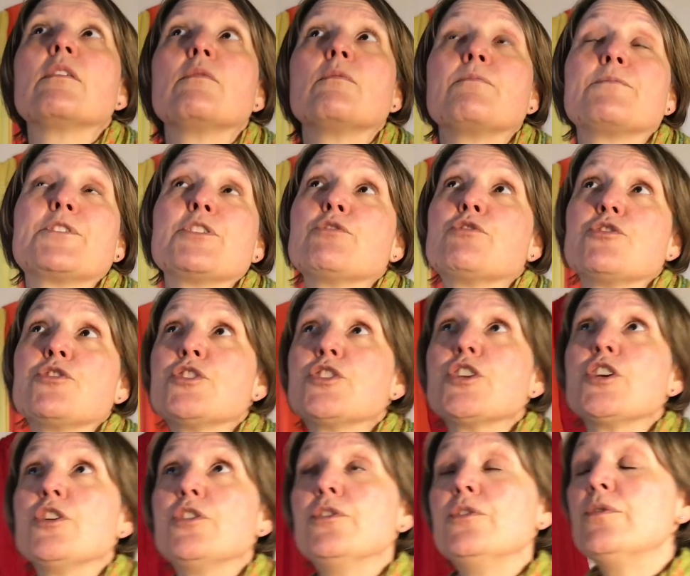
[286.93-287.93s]
children
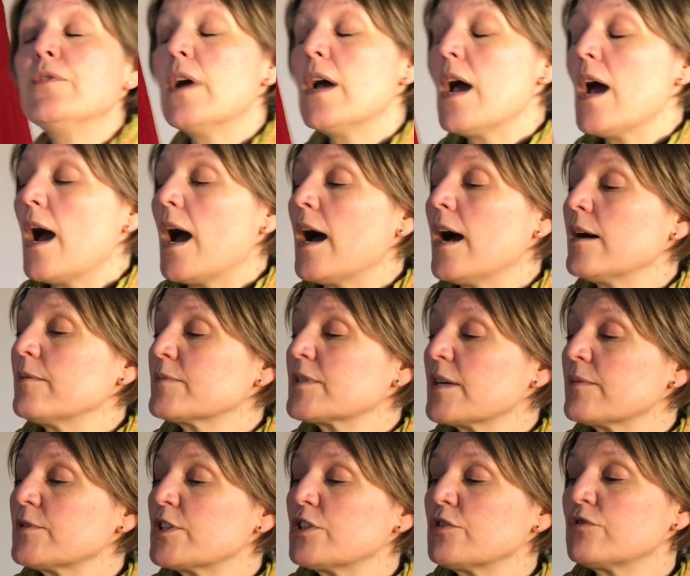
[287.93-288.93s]
do.
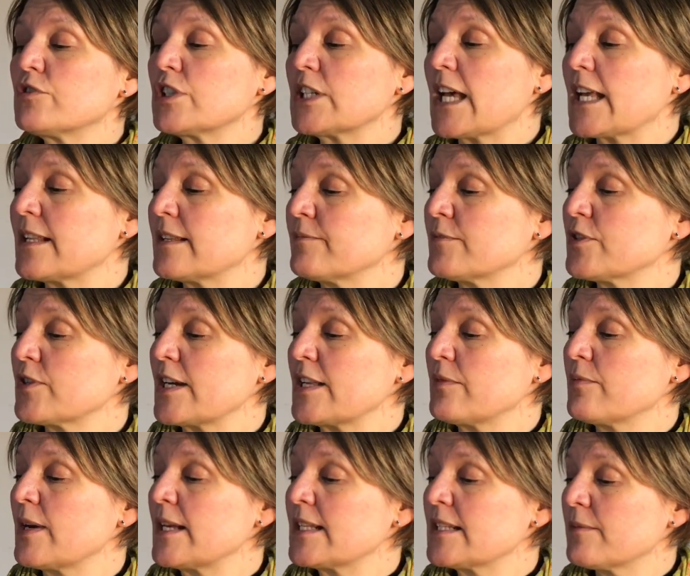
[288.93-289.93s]
Some children get them straight
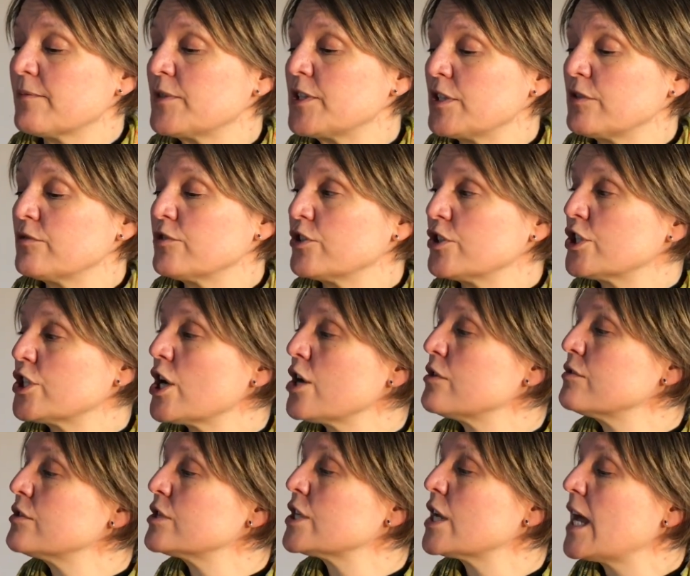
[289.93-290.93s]
away, some children
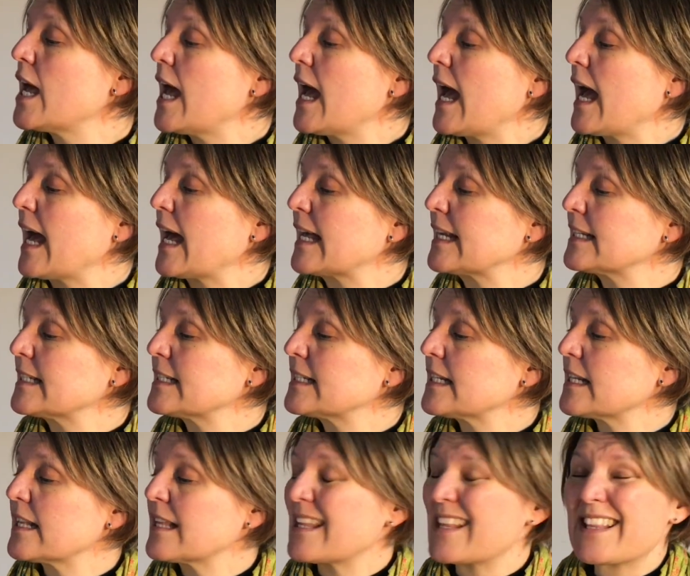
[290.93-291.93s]
don't, and
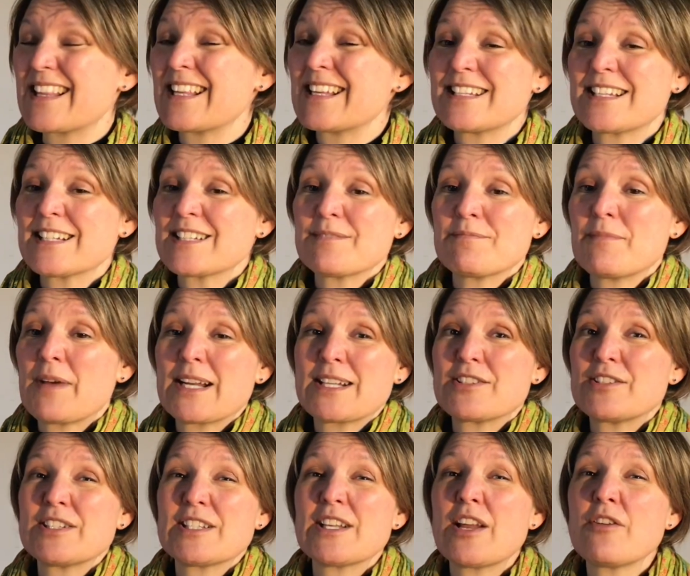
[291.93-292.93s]
it doesn't matter,
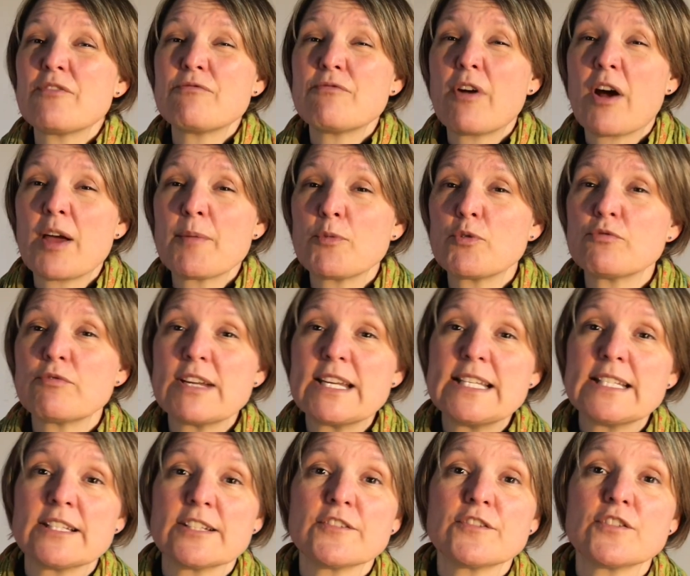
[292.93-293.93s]
it's no rhyme or
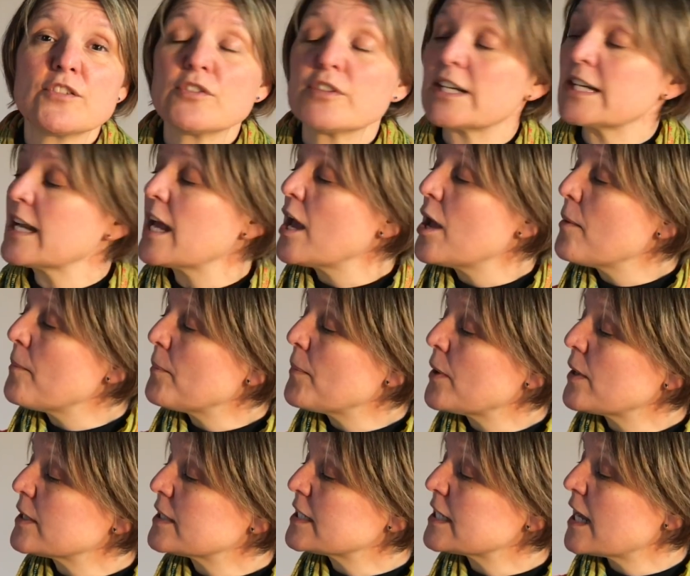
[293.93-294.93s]
reason for it.
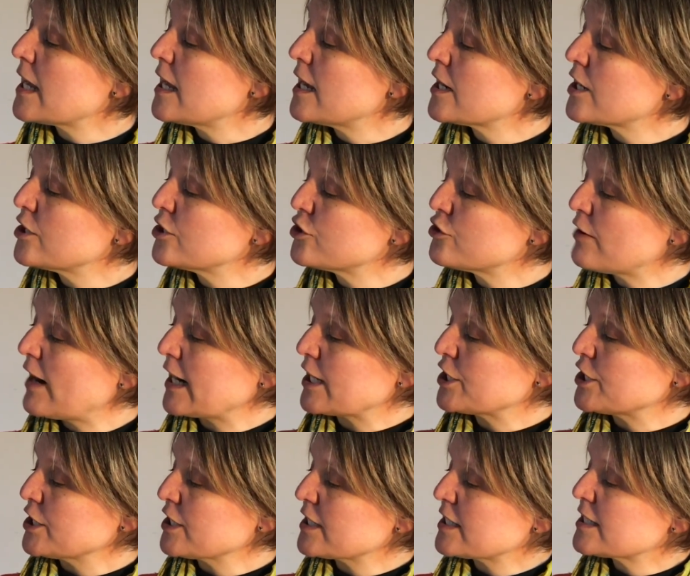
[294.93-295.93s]
But
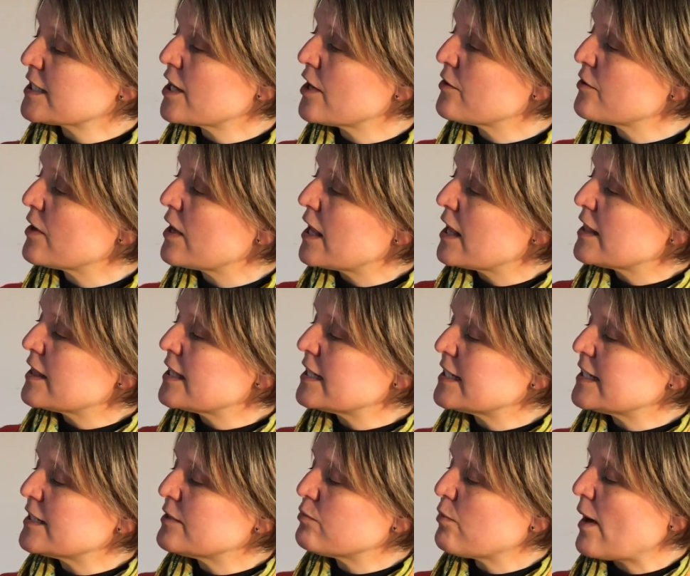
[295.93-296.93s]
contractions, so this
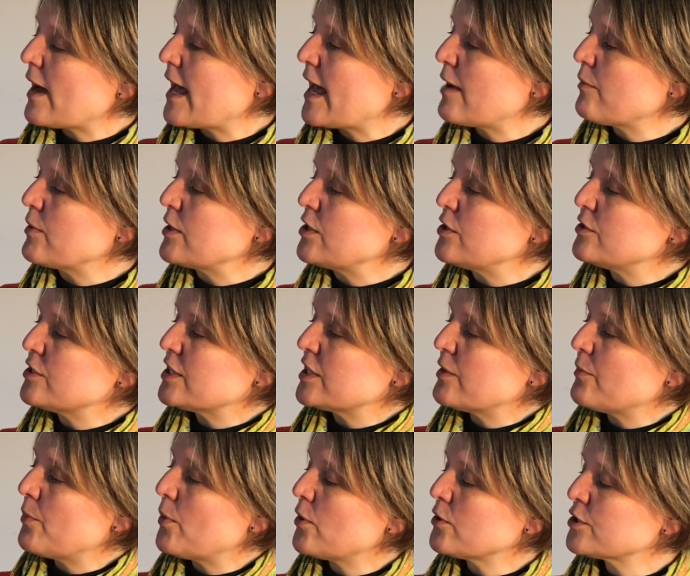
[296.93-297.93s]
is where we use the
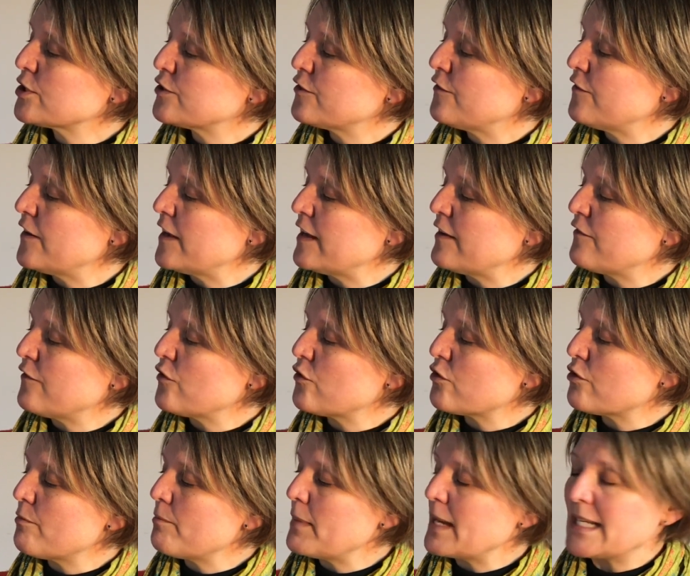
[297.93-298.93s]
apostrophe for
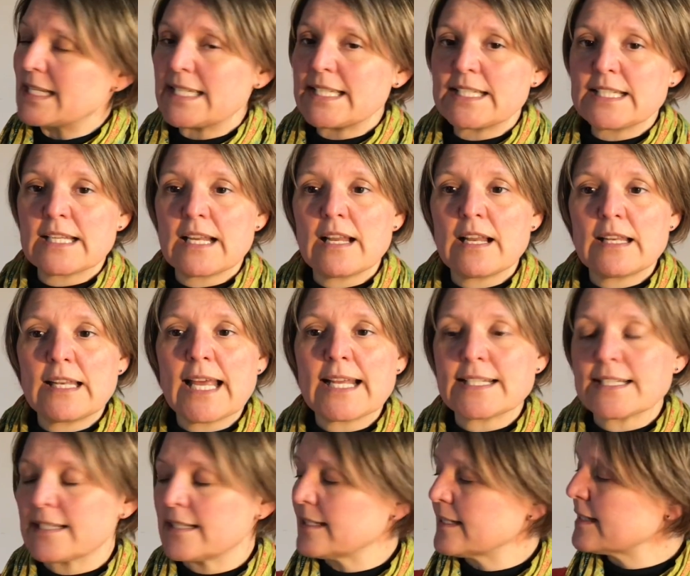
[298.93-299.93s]
omitted
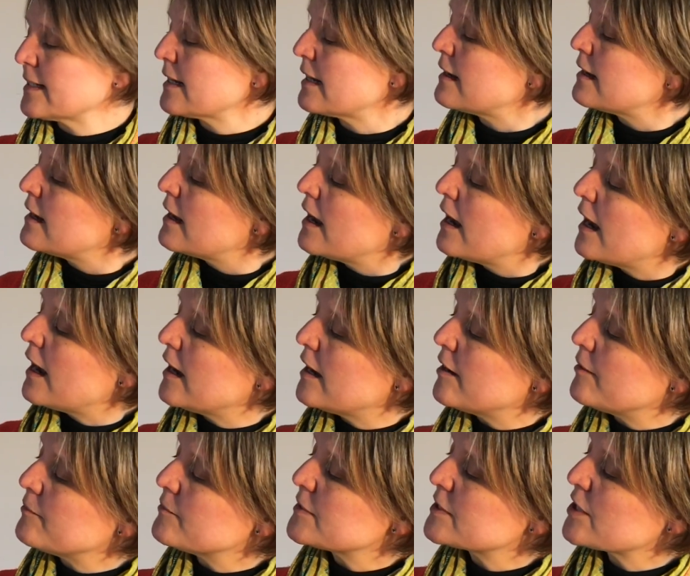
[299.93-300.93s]
letters.
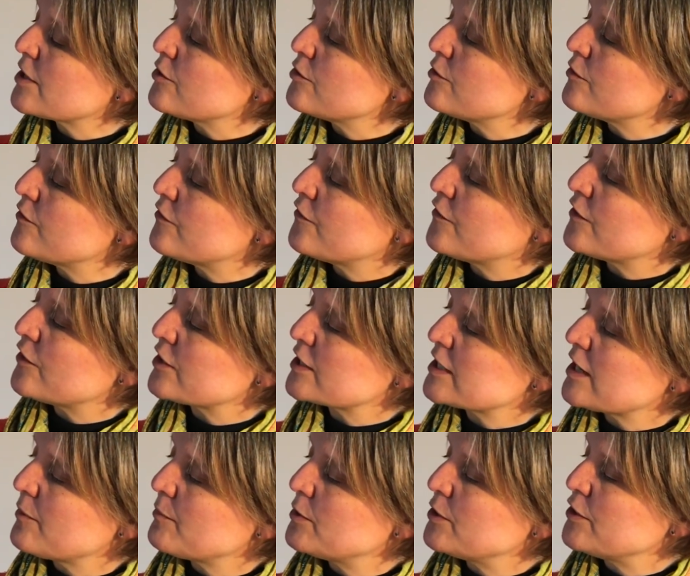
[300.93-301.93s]
So, for
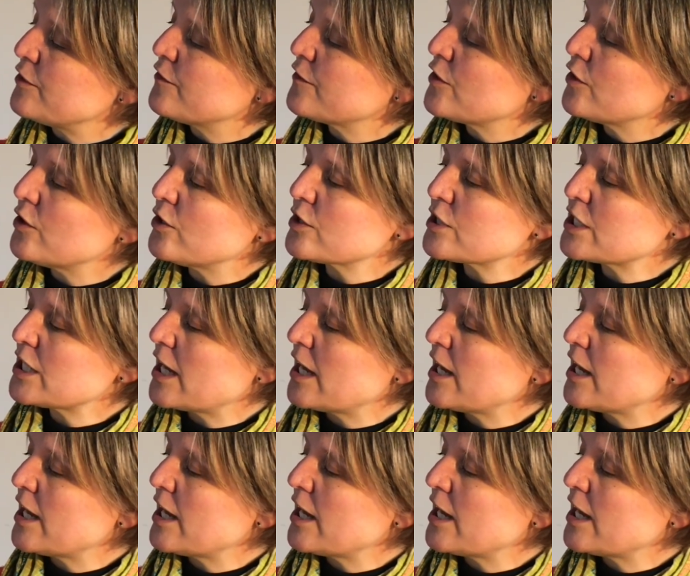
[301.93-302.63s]
example, you've got